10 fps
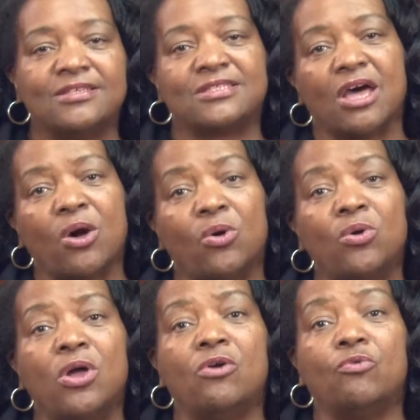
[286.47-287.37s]

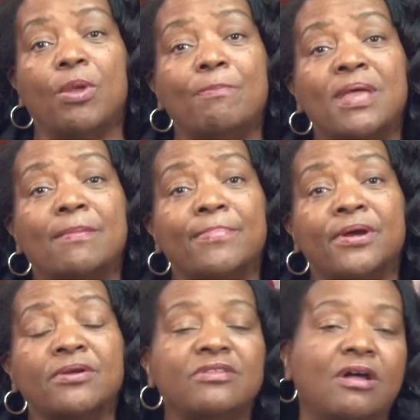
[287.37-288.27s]
So
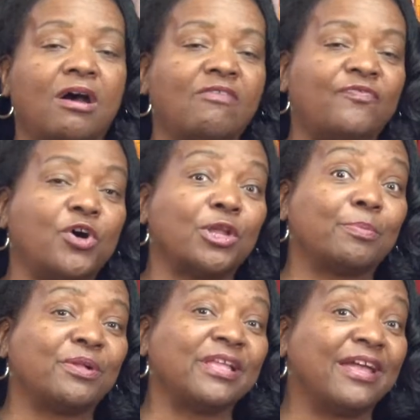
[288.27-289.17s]
remember,
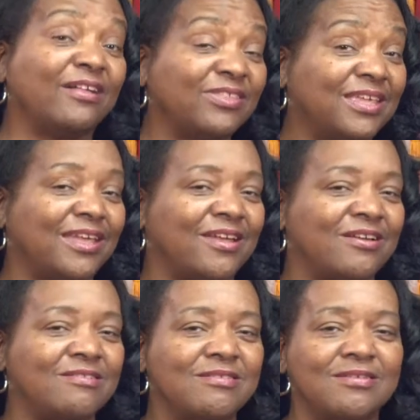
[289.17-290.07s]
affordable health
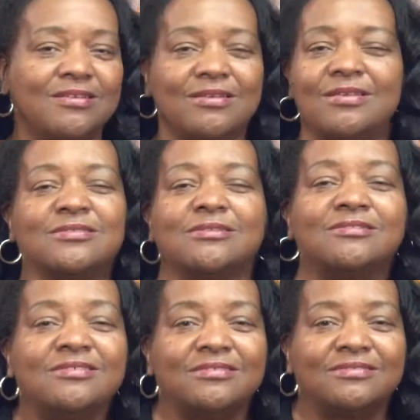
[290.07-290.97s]
care is a
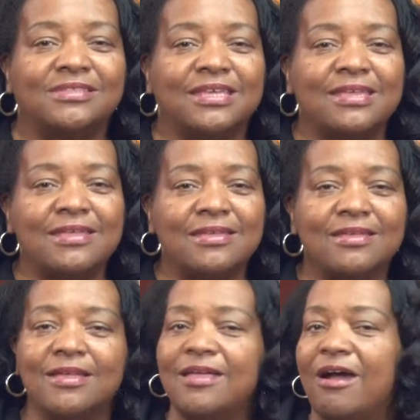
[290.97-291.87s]
good thing.